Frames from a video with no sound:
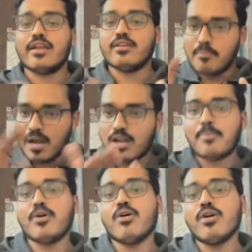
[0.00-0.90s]
And
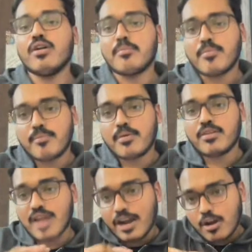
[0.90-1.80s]
build up your
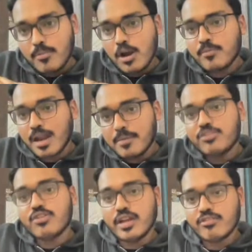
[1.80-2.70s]
start your product
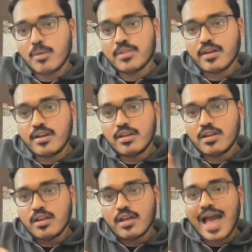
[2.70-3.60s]
management journey from
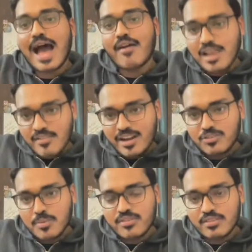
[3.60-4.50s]
there. Have
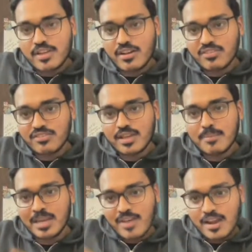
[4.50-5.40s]
relevant experience in the
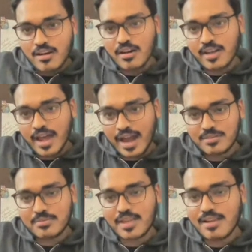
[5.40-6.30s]
industry. Meanwhile, earn
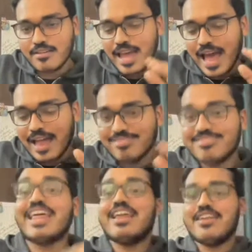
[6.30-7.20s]
a handsome salary,
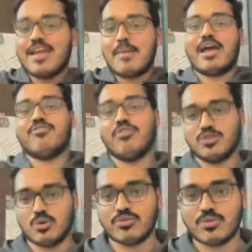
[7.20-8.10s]
and then
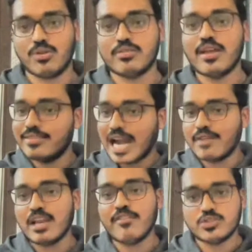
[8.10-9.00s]
apply for those roles.
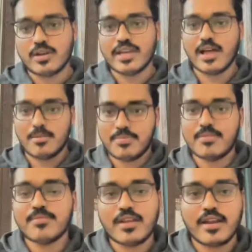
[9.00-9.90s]
That will eventually
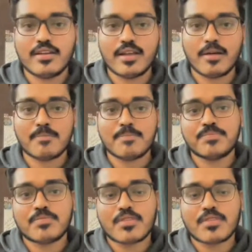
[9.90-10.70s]
help, right? Yeah.